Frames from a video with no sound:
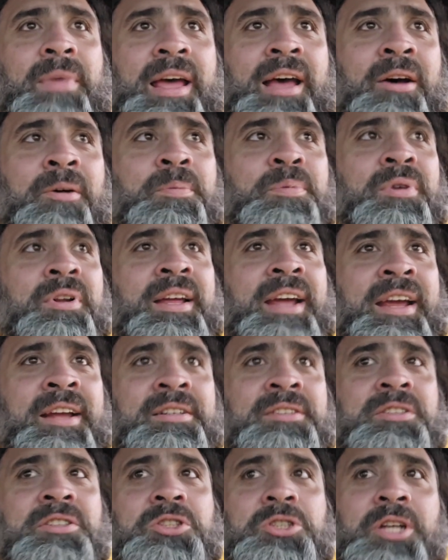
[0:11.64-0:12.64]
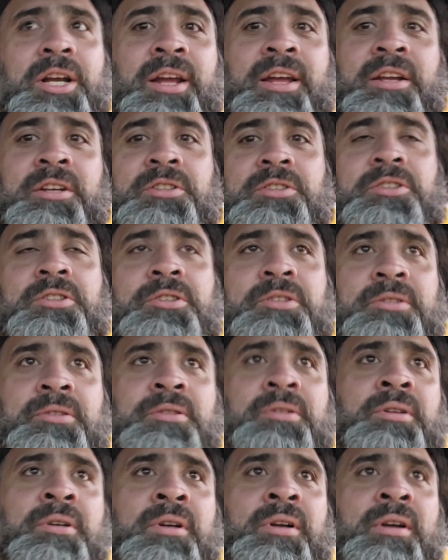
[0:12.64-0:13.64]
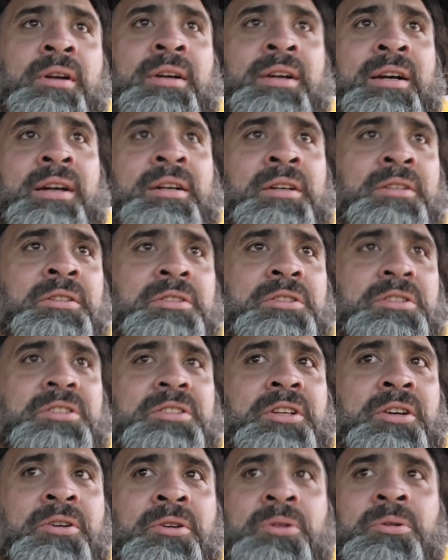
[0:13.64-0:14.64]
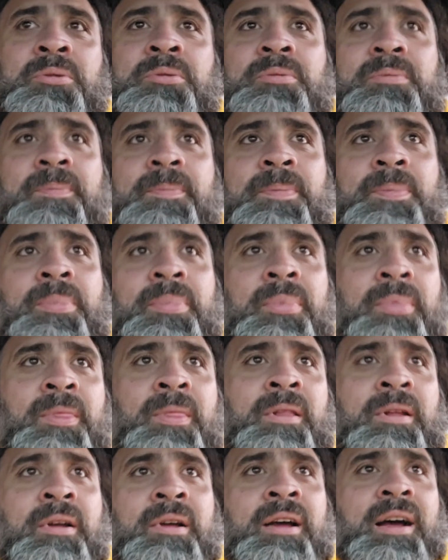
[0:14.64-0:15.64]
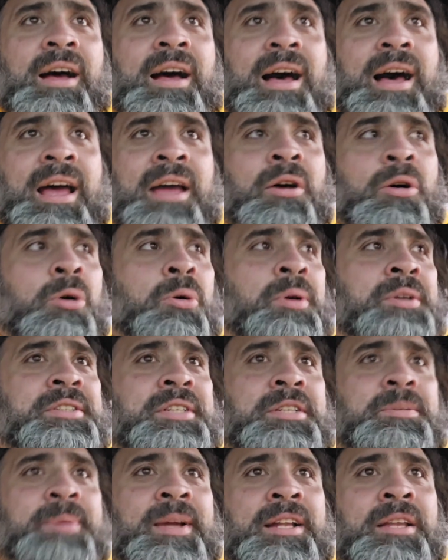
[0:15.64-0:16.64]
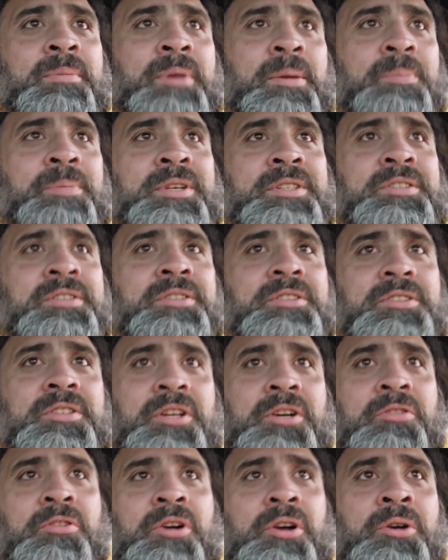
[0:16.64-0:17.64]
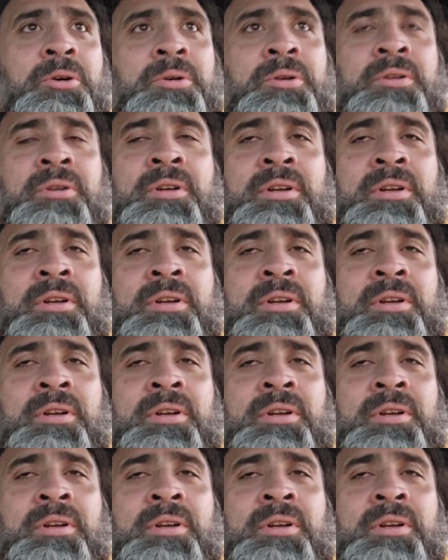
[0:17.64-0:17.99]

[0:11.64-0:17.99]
how plans change. So, I always expected my business to grow.